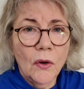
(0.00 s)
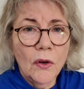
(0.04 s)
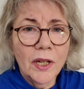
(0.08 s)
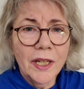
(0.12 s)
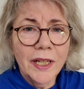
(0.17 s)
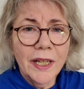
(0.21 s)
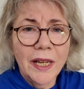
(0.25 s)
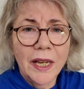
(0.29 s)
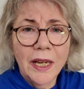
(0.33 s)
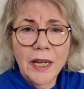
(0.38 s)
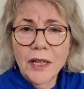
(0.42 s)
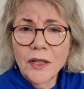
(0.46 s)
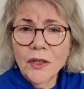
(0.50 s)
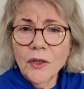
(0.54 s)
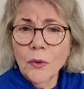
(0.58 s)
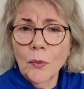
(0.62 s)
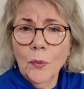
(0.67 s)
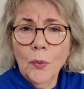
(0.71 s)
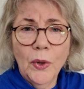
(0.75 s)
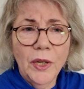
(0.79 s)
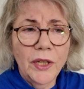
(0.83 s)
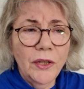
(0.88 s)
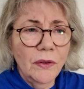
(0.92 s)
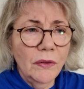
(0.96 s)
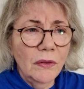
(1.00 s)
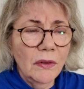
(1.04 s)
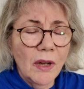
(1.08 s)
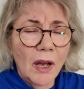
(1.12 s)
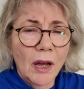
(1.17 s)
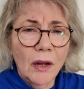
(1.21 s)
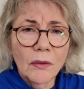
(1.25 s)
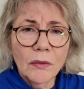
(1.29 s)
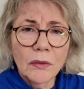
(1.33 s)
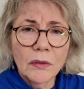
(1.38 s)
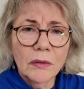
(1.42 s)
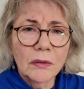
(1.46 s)
On occasion, we do
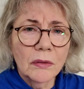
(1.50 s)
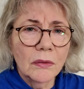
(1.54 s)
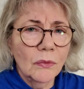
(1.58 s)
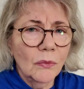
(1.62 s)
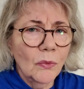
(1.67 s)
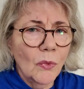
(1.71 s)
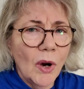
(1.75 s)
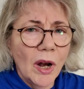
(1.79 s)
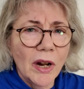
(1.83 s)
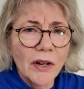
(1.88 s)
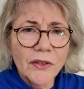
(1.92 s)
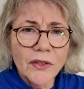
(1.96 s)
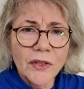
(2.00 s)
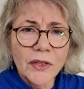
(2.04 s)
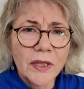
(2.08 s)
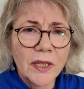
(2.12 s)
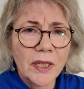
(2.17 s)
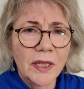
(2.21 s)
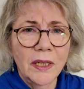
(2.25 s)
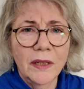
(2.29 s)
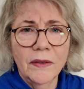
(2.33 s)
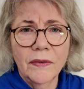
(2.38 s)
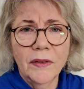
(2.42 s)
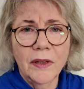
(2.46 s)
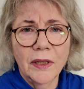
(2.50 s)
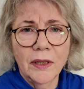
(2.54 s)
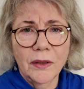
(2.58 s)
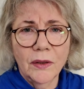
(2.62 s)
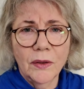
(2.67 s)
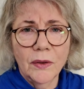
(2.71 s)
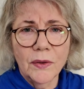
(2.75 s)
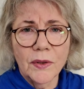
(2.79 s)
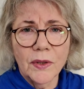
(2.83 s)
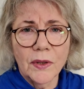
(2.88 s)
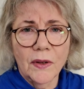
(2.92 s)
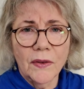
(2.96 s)
not watch the evening
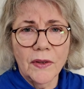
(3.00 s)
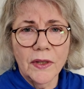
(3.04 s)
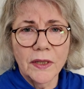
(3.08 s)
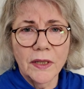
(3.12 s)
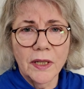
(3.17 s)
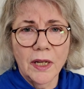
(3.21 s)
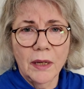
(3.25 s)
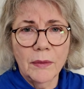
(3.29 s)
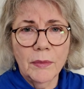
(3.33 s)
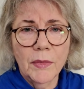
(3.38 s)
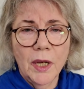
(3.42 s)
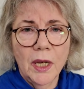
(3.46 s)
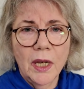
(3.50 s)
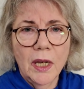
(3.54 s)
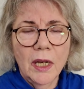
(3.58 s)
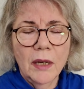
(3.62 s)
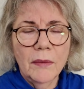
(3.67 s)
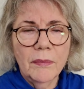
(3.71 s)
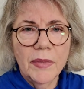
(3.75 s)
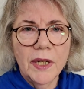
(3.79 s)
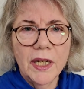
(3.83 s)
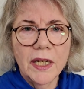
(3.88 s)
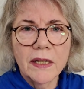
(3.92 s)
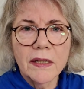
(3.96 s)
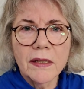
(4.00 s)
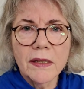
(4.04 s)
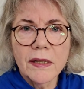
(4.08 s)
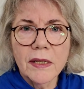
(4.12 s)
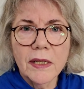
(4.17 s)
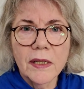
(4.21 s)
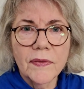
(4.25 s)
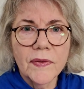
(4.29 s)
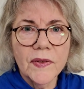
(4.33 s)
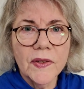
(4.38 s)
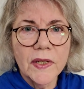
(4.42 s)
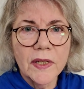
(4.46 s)
news all the time, but it
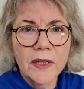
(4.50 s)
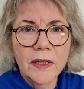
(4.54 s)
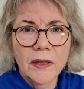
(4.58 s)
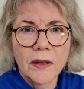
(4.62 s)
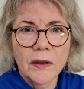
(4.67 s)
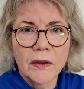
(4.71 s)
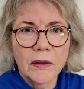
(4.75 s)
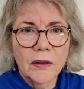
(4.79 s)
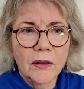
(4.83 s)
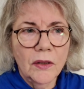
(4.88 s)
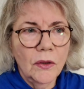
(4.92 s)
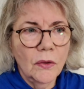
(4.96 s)
sifts in.